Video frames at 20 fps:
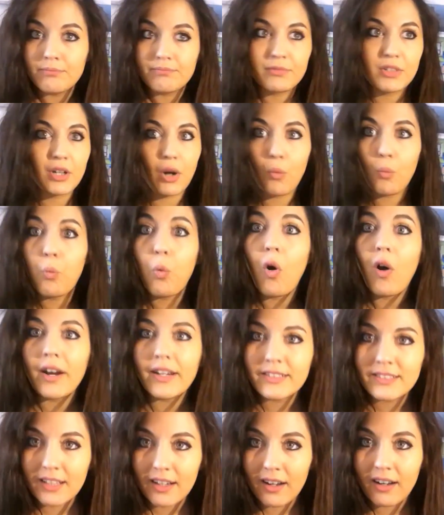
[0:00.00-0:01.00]
you know,
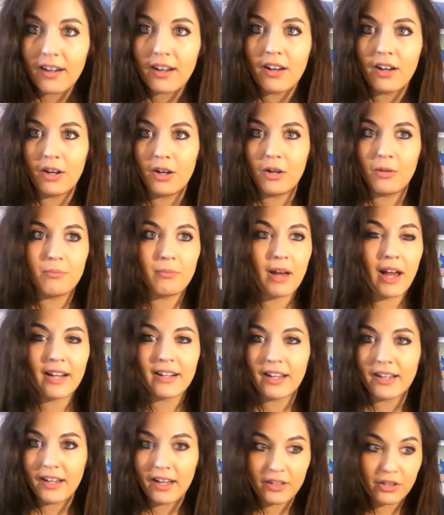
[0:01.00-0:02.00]
wider, and
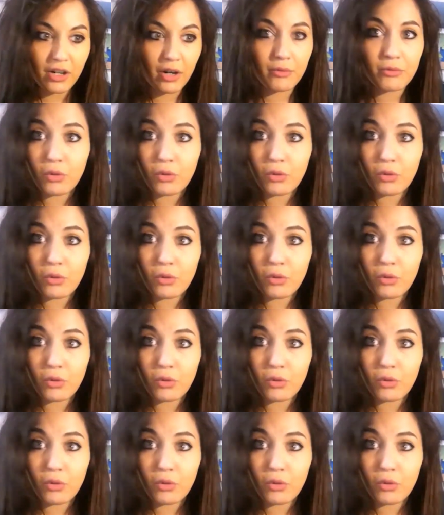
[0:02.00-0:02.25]
you know,